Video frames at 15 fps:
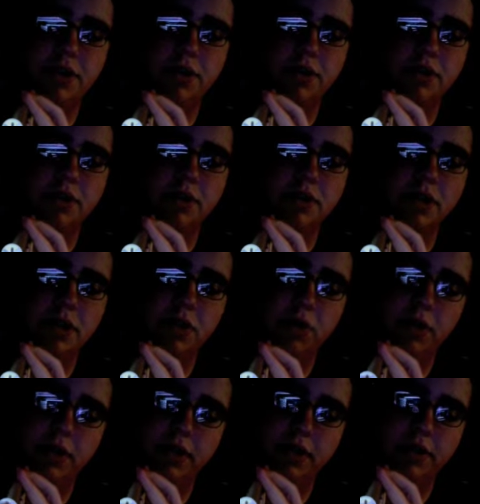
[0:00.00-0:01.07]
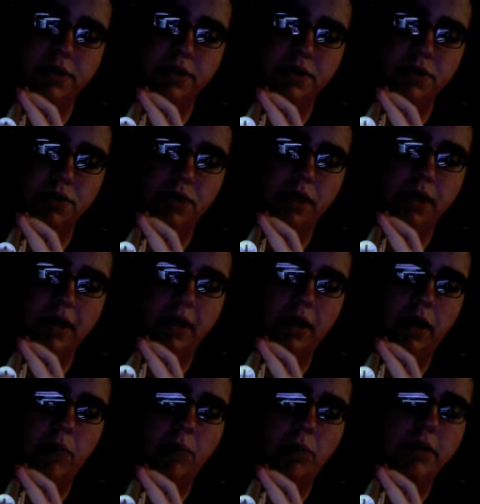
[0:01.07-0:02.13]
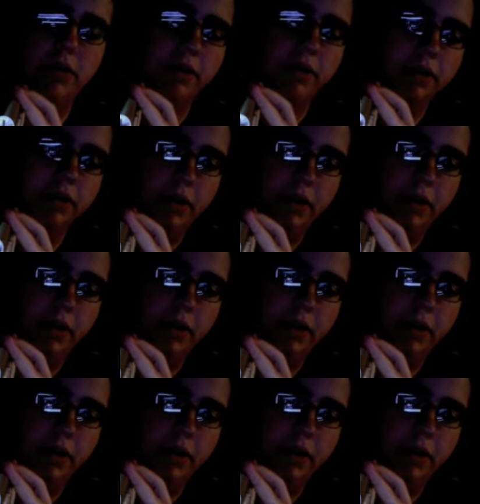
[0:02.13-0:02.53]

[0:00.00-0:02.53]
You use a coin to unscrew that cap and then